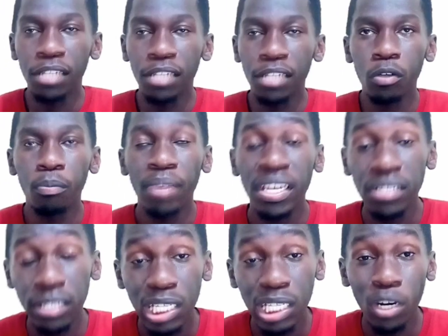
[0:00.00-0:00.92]
And so
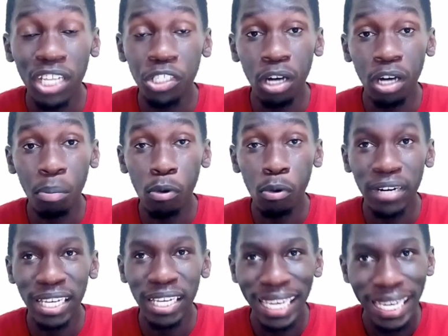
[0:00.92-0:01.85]
basically what a job
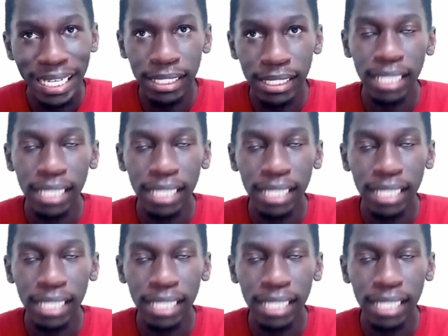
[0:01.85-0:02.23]
board is,